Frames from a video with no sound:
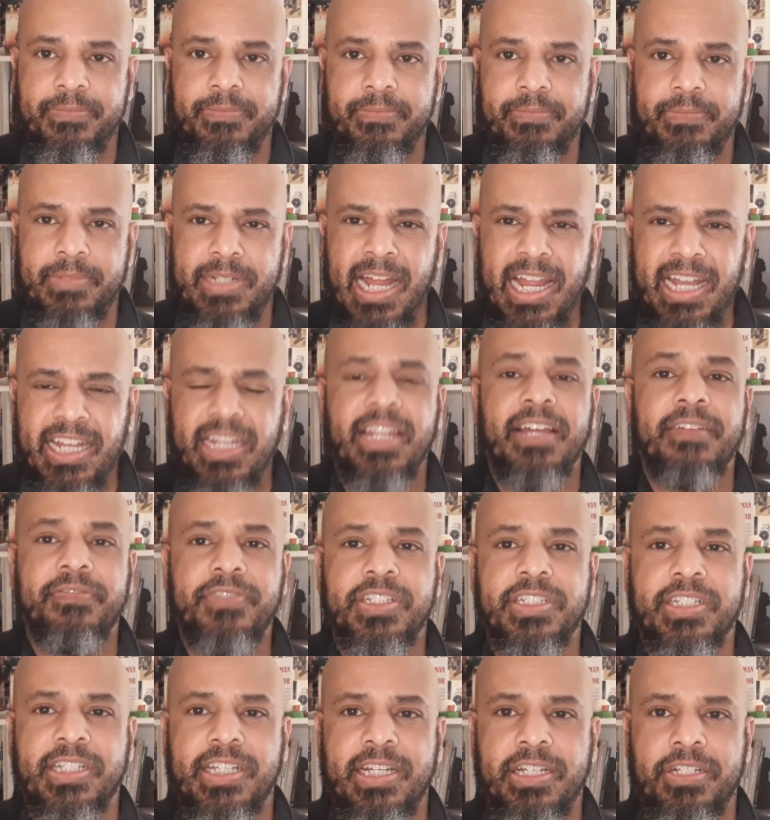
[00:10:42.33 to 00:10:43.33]
And I love
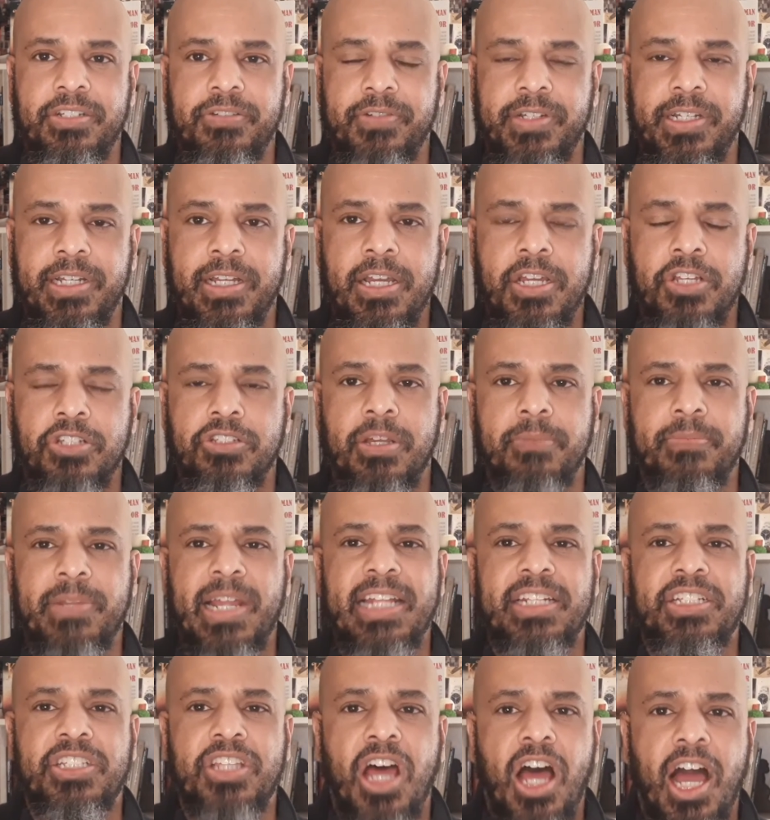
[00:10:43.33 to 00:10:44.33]
this country, so I'm
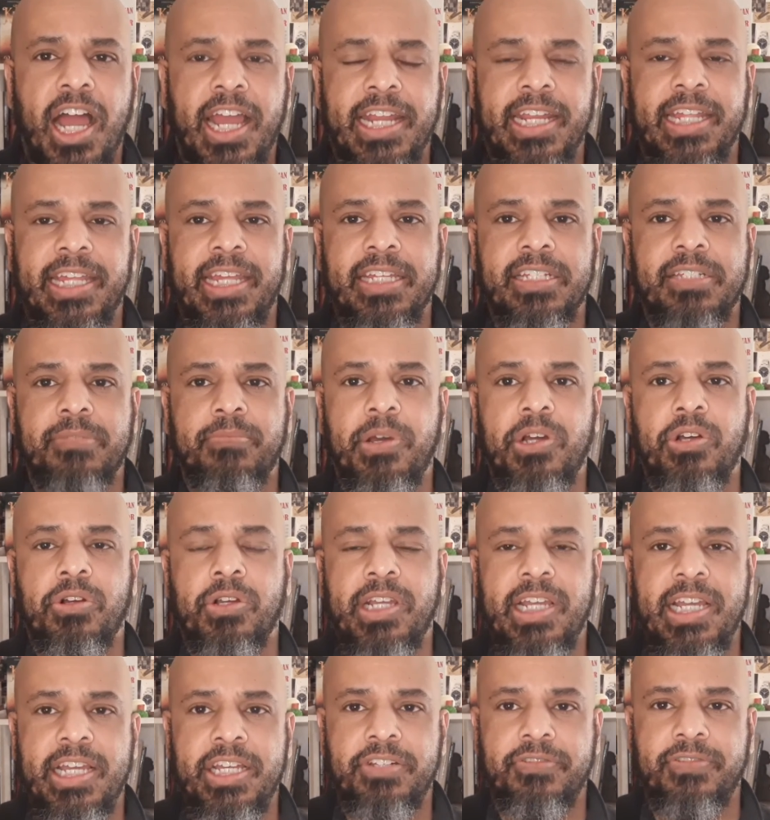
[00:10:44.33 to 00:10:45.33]
not talking against my own
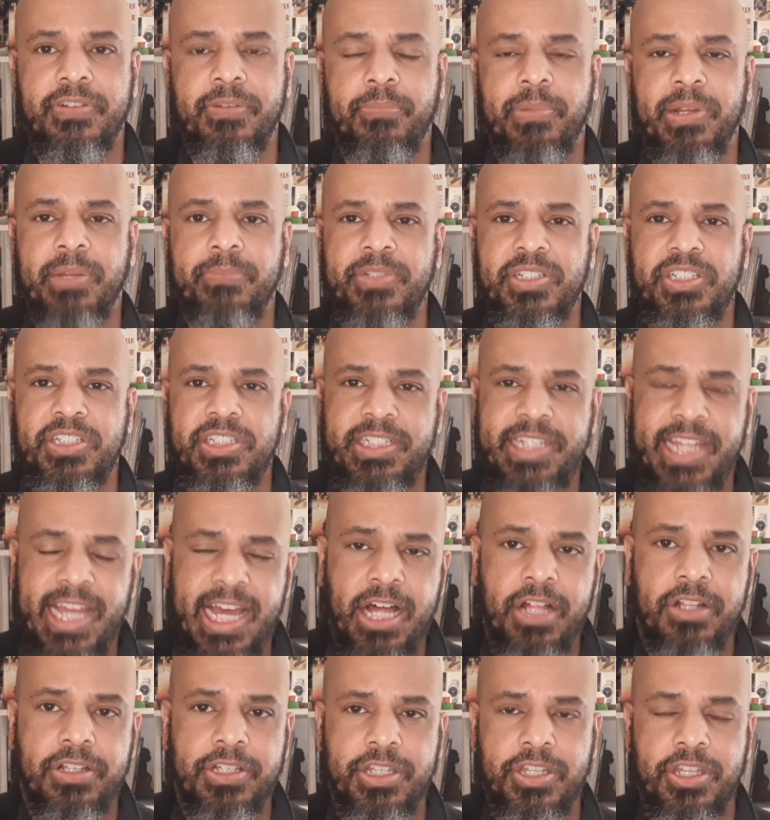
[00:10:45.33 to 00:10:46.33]
country, but I'm just
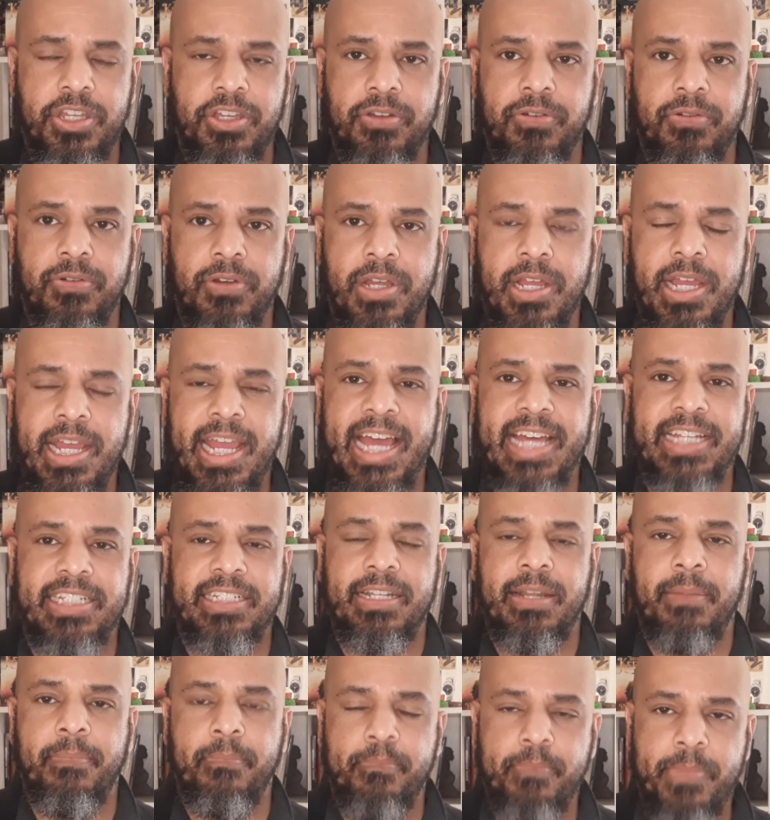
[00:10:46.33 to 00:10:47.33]
telling you, as
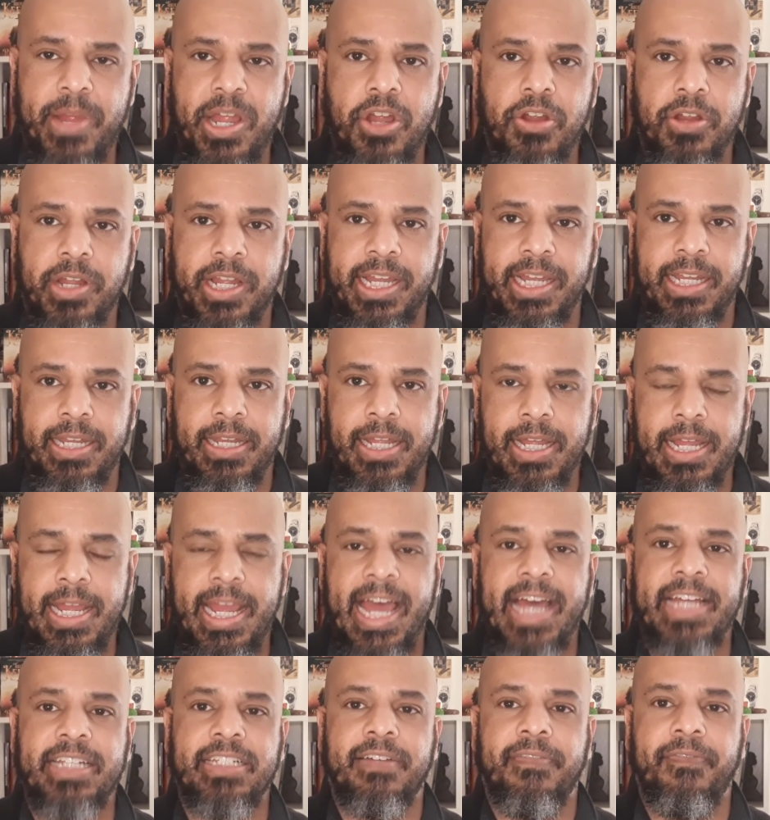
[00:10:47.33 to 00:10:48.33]
an American,
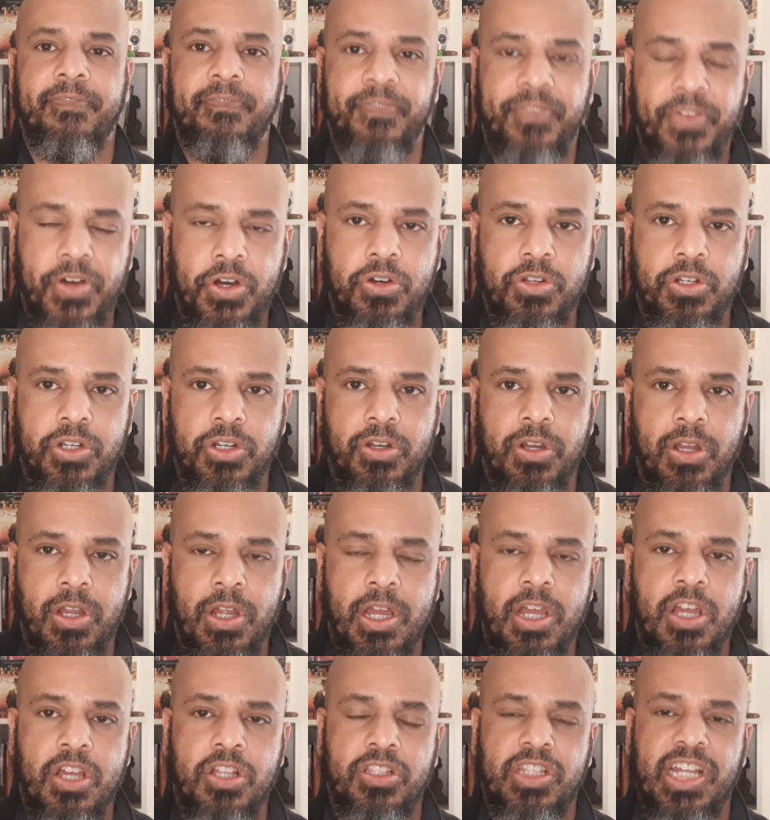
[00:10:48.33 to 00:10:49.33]
as a voter,
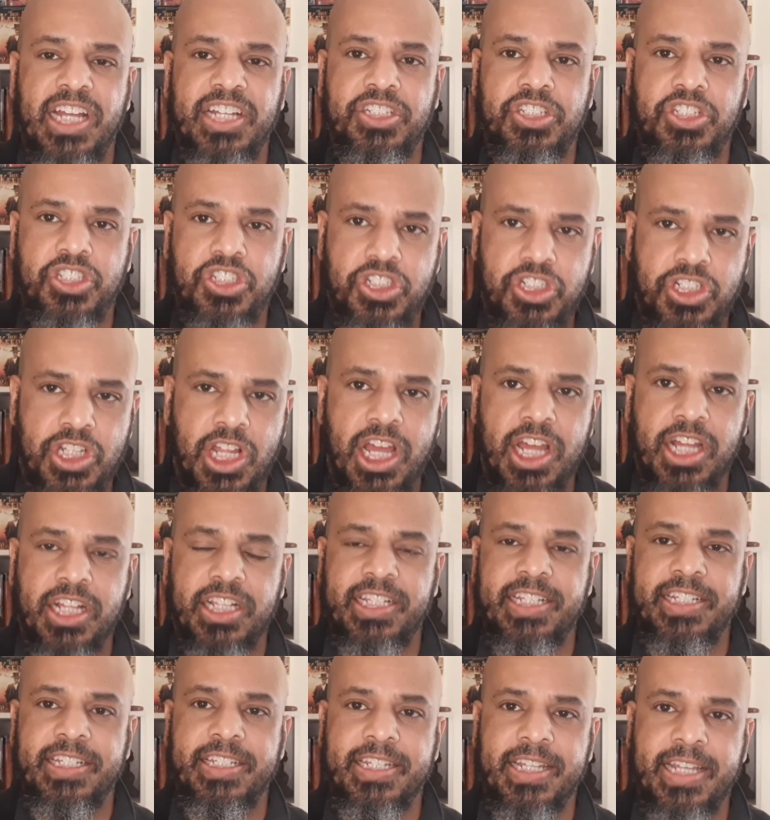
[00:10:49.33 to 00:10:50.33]
they stunk
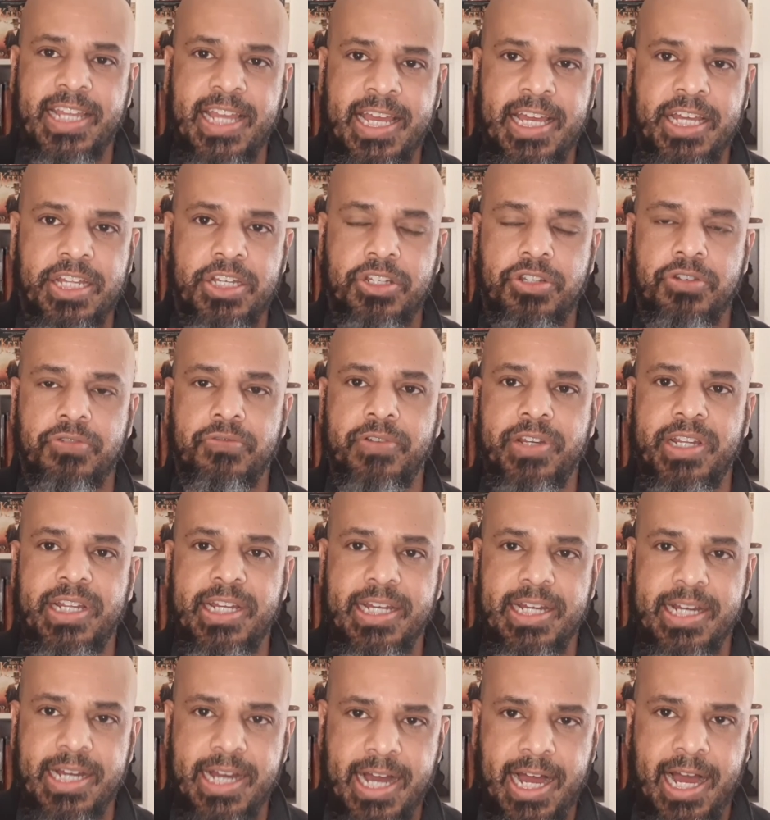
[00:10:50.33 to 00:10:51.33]
this country
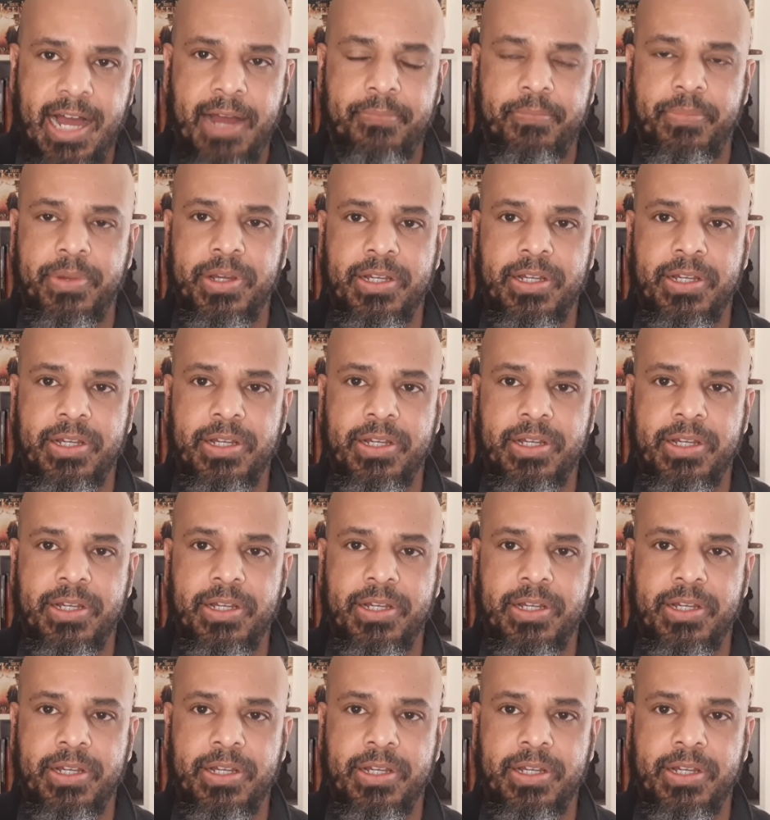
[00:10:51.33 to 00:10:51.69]
up.